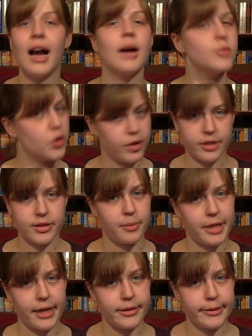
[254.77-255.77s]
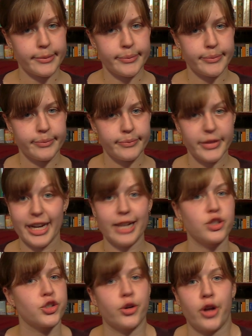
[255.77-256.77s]
I'm sure there's something else that
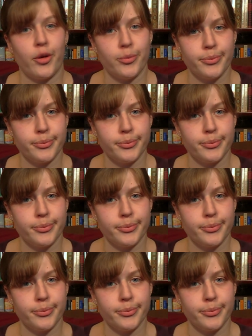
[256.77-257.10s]
I just don't know.